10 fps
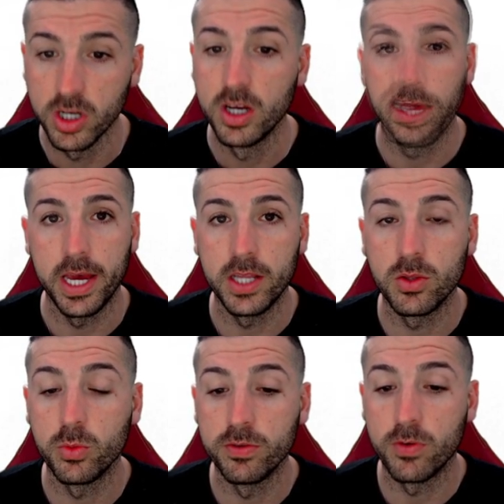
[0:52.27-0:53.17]
And
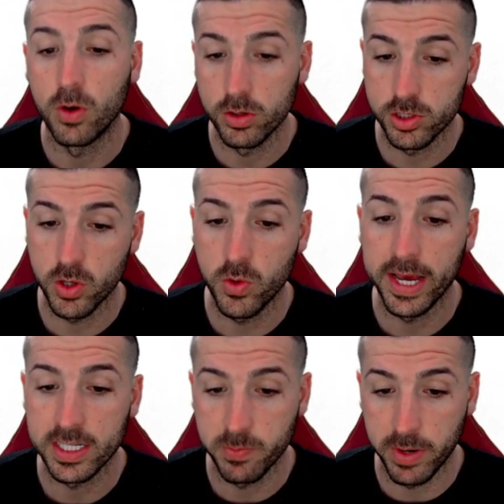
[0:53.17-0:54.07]
we've also
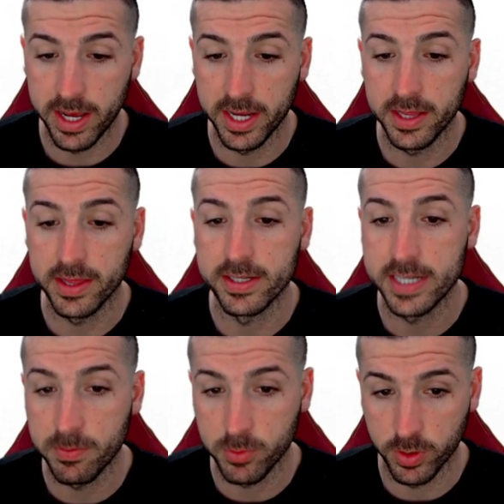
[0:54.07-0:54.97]
explained the
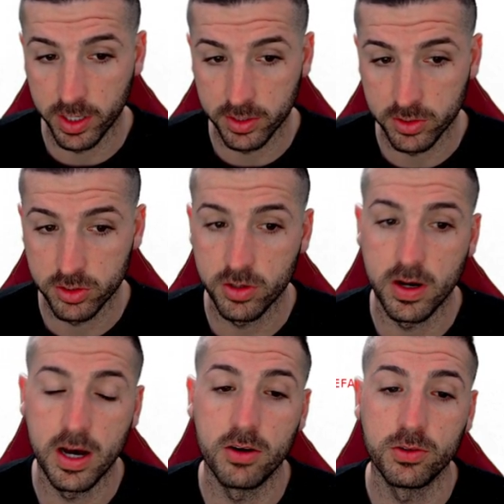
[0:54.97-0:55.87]
subqueries, so
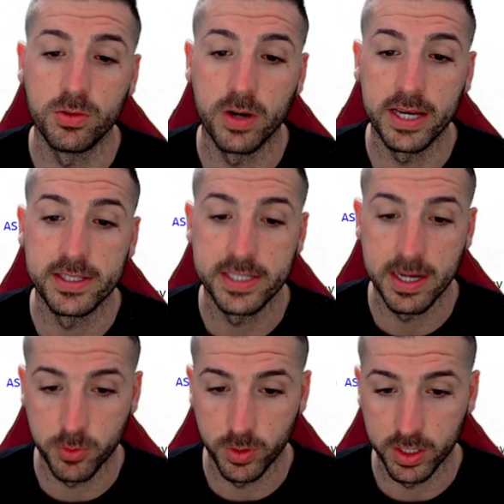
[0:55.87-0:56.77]
how to write
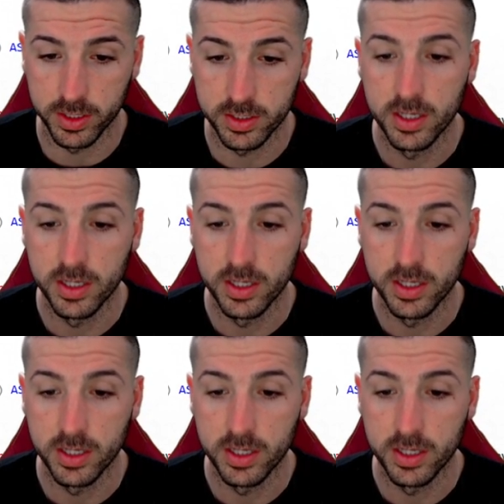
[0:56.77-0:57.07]
subqueries.